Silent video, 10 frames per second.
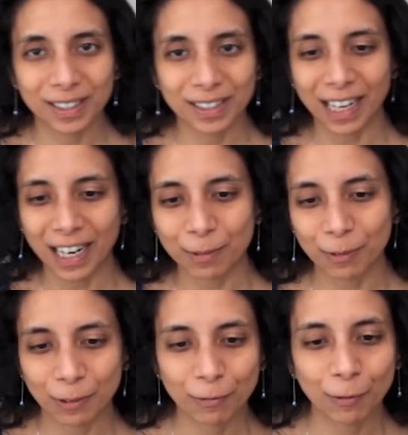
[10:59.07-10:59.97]
It stands
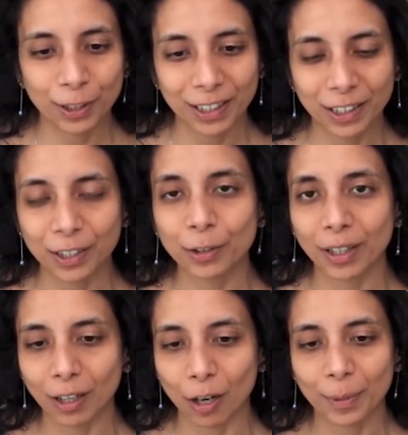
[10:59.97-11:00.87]
for Fourier
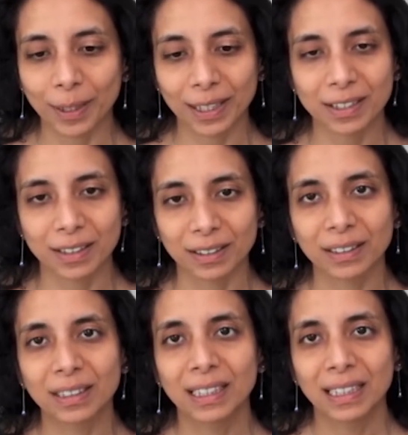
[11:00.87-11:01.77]
Neural Operator,